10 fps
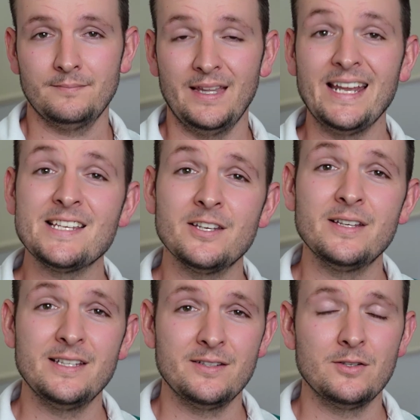The next thing you
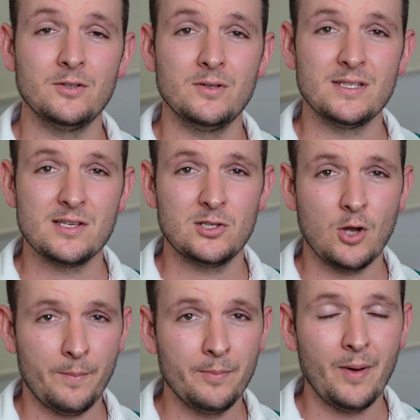need to do is
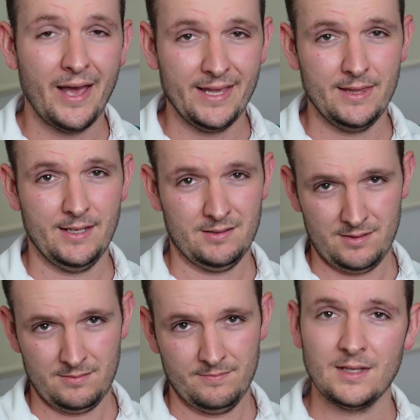stop buying things.